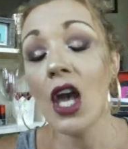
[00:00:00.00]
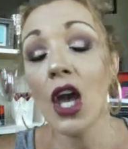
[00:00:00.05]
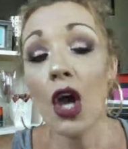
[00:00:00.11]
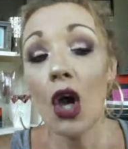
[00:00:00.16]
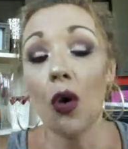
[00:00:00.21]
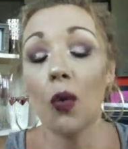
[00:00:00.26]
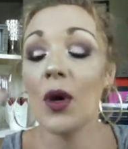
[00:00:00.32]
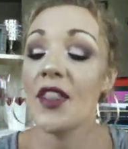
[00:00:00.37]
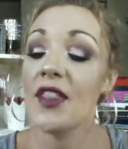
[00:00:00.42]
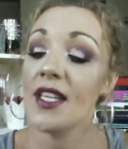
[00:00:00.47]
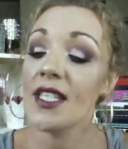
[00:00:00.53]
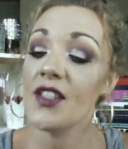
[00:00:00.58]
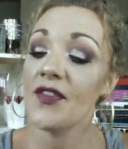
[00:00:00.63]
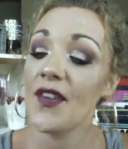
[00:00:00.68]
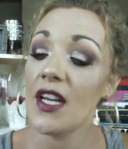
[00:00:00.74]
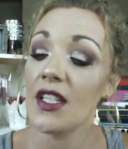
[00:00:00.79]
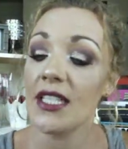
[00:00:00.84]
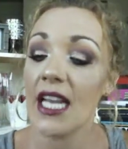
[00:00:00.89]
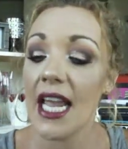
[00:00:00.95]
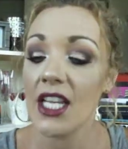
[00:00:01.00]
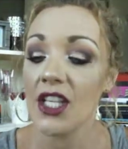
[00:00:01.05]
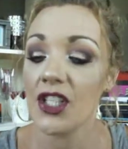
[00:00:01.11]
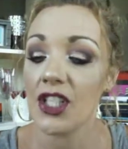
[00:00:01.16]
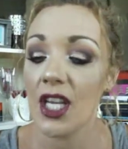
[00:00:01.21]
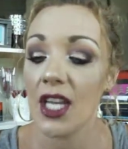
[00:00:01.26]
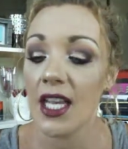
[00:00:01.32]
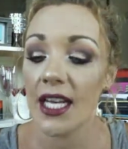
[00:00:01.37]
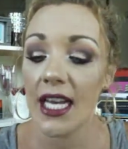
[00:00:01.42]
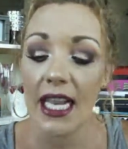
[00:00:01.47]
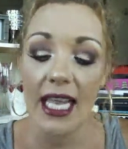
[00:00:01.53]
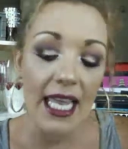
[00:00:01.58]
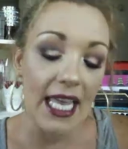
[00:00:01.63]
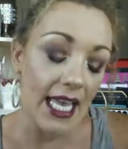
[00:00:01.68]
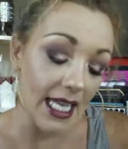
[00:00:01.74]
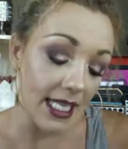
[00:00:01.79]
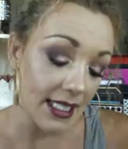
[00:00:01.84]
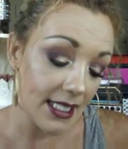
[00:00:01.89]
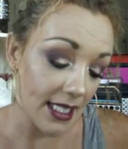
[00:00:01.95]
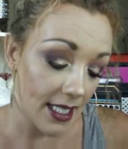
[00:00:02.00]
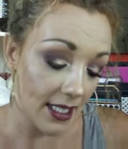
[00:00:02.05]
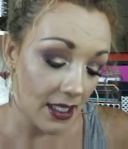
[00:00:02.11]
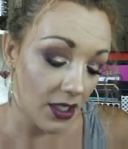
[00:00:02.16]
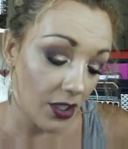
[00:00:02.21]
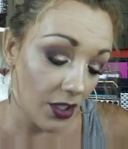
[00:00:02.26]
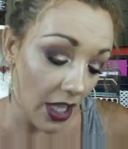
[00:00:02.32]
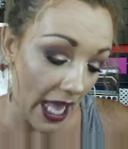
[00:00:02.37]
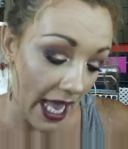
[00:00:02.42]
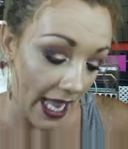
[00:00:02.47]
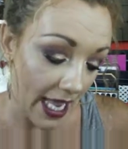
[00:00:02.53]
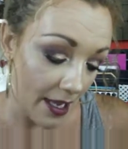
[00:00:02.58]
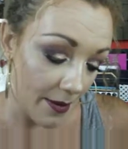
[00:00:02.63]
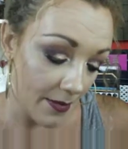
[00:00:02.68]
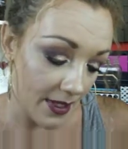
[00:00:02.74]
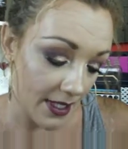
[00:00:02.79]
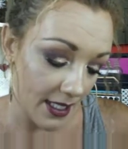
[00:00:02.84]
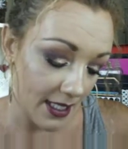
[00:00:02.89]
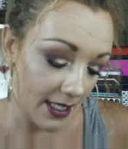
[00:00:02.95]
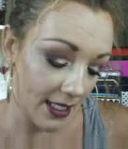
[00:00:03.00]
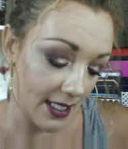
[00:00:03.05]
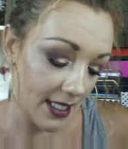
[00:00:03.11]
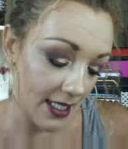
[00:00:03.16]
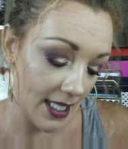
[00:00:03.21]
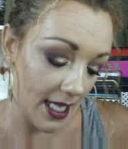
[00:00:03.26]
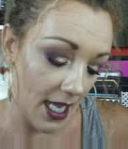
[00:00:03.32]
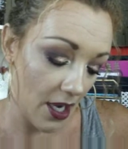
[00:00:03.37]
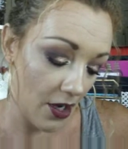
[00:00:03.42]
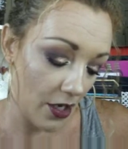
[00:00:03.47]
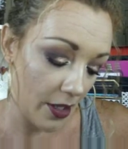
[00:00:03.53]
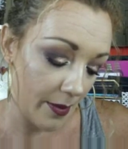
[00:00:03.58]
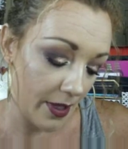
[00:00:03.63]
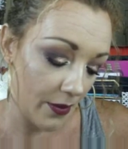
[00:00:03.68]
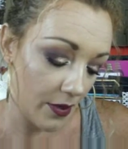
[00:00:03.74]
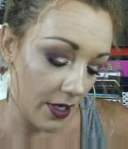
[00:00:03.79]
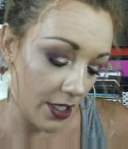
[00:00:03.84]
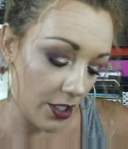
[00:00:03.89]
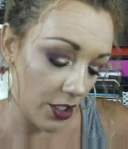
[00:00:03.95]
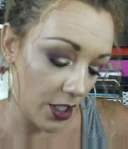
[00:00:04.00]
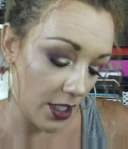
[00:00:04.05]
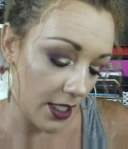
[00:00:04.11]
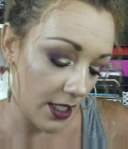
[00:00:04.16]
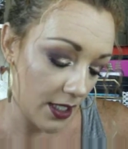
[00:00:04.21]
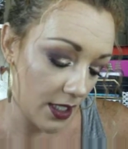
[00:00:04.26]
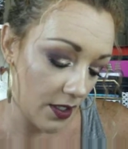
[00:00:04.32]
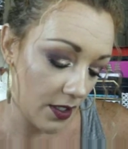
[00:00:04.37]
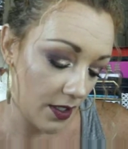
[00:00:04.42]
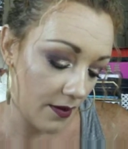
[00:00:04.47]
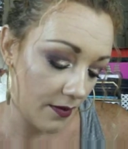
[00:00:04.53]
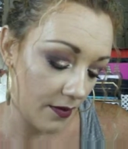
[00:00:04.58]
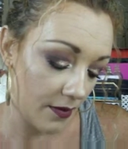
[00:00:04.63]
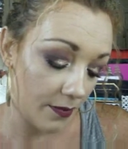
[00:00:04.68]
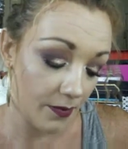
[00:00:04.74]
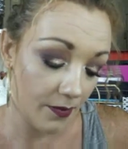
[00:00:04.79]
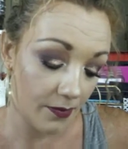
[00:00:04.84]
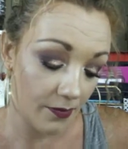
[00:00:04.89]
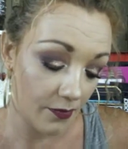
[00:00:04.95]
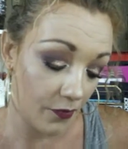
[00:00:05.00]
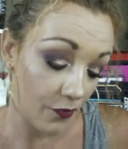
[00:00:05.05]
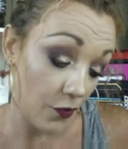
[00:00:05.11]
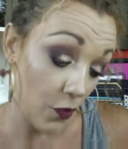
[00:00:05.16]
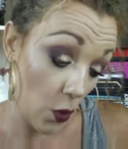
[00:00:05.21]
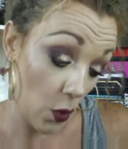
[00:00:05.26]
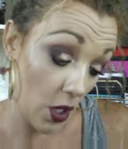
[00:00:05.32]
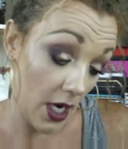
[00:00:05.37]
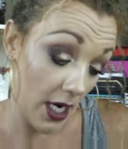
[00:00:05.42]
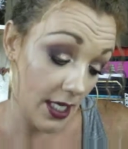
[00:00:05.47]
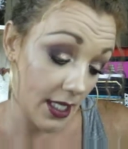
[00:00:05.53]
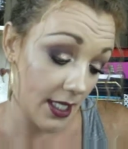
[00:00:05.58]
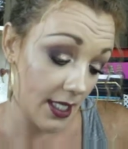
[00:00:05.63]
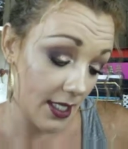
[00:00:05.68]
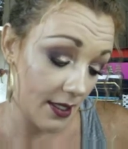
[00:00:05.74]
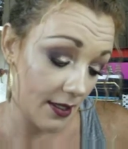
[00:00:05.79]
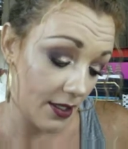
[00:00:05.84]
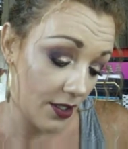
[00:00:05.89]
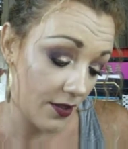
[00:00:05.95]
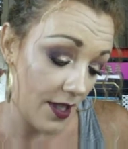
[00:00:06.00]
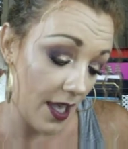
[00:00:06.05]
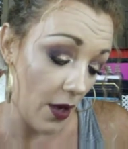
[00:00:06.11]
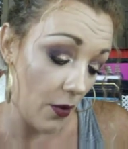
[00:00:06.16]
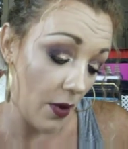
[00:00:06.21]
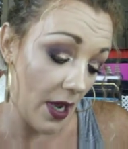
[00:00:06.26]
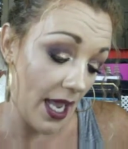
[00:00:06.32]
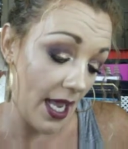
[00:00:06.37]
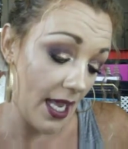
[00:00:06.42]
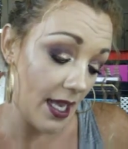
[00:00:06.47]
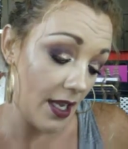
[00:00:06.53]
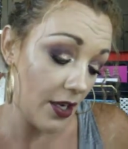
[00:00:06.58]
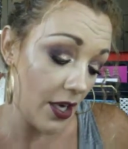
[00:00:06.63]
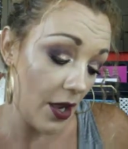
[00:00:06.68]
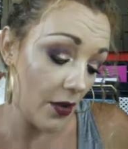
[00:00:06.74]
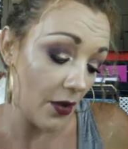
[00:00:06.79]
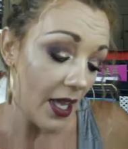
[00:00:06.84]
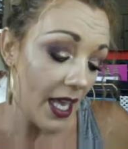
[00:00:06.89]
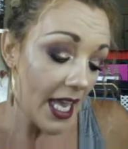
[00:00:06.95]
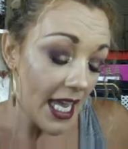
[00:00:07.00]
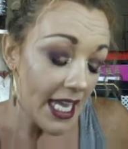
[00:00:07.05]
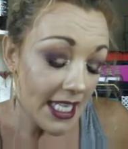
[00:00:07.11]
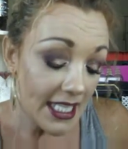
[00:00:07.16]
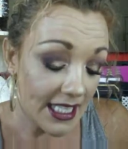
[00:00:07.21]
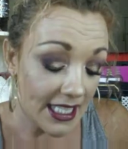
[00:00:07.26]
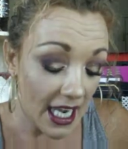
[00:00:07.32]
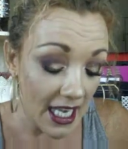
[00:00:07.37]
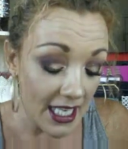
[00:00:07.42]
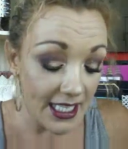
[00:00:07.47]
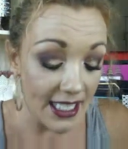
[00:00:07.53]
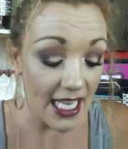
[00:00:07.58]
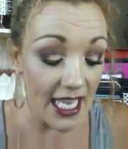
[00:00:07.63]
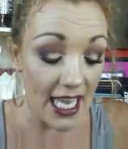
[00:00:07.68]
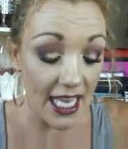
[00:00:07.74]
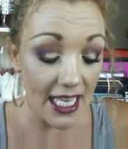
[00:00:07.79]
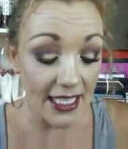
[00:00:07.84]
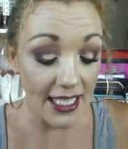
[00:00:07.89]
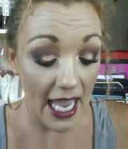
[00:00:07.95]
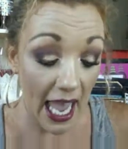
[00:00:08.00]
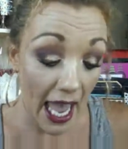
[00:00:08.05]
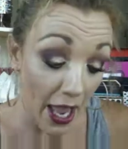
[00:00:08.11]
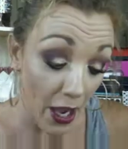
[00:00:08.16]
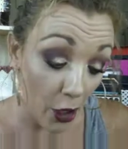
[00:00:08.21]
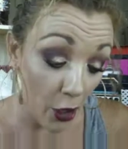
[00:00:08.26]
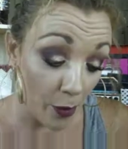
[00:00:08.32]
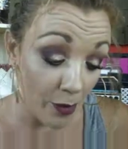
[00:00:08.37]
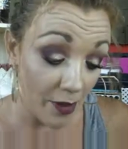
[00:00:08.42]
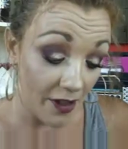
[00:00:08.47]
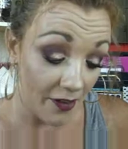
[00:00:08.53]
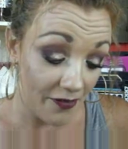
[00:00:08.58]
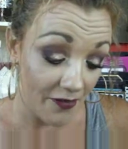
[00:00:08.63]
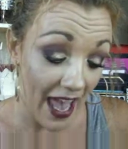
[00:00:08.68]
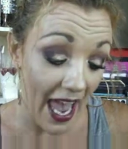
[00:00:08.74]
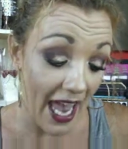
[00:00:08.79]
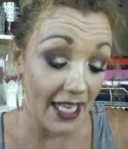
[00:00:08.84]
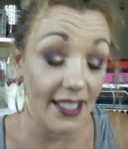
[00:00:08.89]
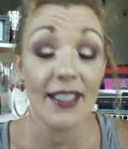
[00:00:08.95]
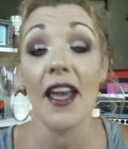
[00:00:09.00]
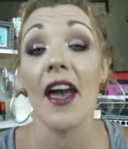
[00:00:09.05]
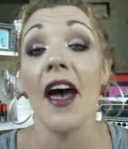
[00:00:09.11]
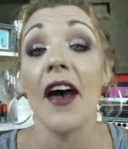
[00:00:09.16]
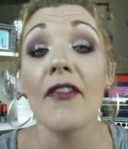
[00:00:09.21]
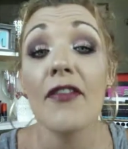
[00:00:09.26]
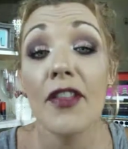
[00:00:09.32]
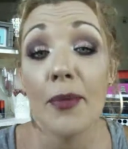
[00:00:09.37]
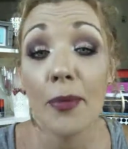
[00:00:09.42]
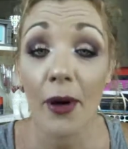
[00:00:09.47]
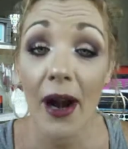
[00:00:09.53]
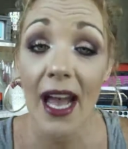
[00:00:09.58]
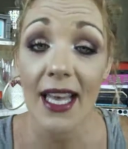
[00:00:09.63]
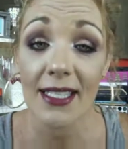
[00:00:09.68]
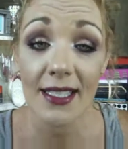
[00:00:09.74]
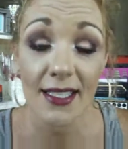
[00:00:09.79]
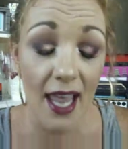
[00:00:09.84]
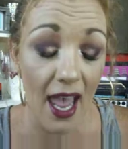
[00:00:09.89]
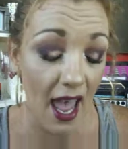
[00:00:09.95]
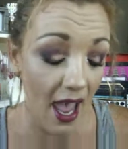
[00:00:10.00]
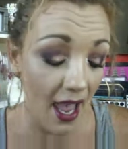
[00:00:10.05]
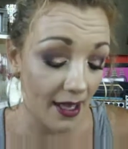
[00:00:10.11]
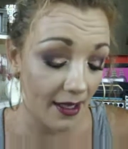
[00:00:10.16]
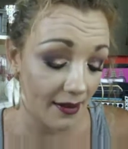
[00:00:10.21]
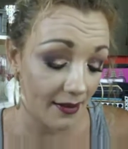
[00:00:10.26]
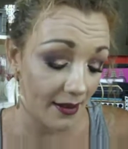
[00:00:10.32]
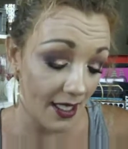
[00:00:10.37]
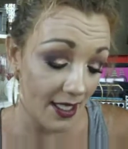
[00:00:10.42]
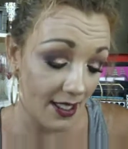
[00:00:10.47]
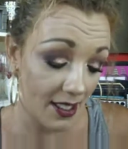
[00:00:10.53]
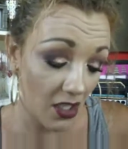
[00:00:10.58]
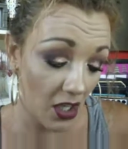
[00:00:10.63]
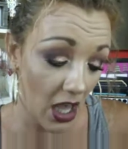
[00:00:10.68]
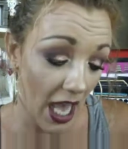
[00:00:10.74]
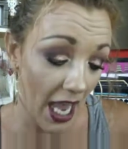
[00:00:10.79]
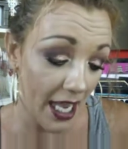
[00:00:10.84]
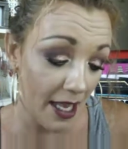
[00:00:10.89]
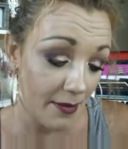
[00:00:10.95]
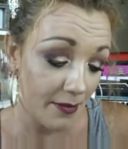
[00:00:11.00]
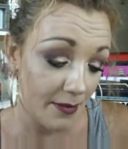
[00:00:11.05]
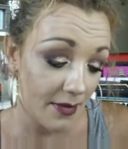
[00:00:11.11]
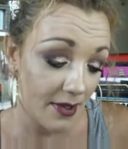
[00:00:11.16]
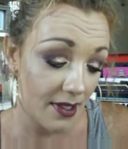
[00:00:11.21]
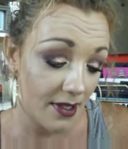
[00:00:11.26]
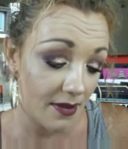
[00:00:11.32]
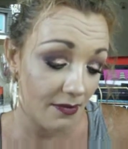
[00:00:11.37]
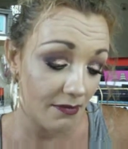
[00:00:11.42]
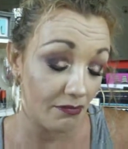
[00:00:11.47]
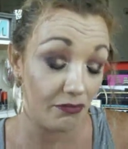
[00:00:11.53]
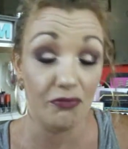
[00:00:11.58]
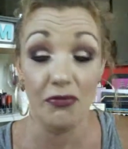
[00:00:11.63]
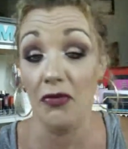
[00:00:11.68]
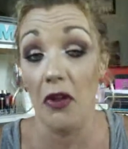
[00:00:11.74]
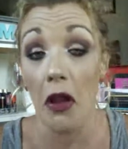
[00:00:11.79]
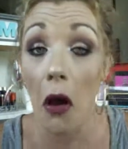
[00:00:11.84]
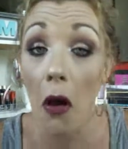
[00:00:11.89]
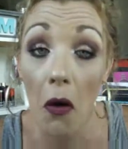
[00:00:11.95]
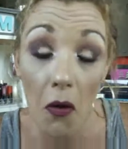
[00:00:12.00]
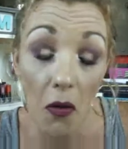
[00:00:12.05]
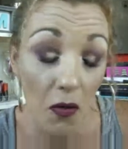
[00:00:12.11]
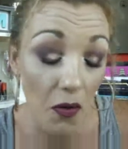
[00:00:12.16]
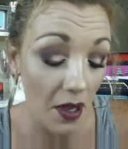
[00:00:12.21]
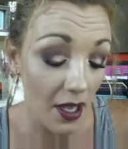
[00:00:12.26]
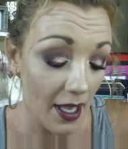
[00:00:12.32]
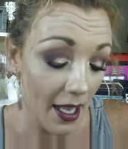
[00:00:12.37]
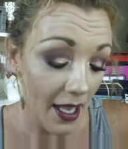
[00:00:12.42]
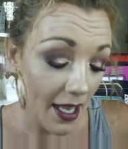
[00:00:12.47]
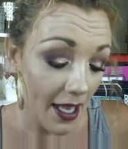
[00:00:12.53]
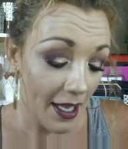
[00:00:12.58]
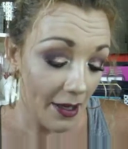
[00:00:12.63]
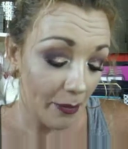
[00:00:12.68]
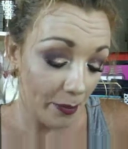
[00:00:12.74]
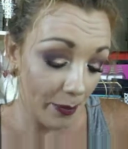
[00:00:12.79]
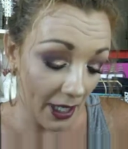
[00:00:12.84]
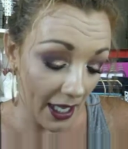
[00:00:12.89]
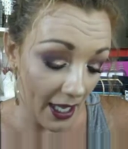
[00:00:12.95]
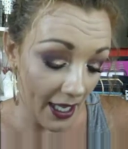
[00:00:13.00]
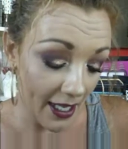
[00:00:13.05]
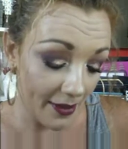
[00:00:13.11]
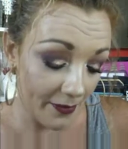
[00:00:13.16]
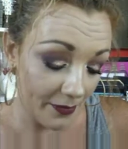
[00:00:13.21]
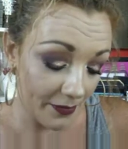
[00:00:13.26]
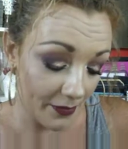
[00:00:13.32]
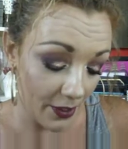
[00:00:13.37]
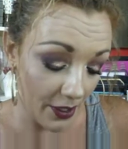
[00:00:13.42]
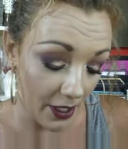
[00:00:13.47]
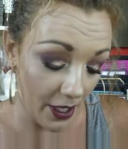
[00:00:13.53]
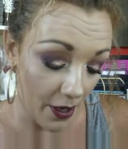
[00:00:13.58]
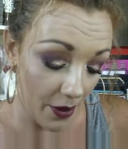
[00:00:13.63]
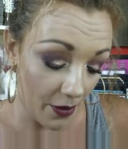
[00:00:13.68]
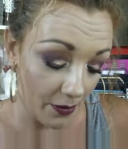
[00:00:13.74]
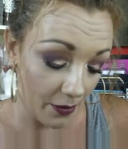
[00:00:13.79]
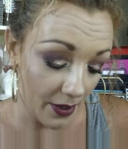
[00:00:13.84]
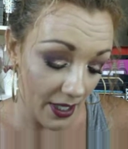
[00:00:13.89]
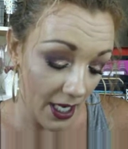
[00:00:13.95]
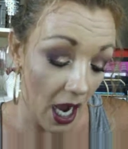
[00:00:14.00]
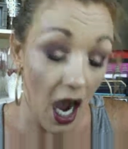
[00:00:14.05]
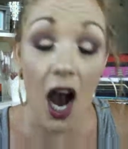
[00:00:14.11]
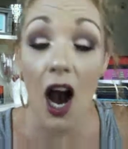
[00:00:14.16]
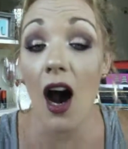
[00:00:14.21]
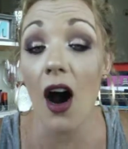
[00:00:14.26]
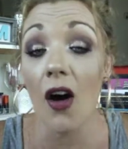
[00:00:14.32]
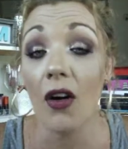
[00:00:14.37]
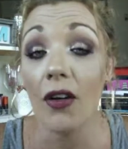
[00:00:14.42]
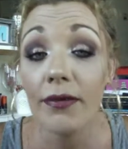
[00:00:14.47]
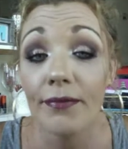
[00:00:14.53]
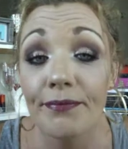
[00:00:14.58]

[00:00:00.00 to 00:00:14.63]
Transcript: with this foundation, it claims, let's see here, let me read you this for it. That way, does it help the fact of the price tag? Its claims? No. But, we all,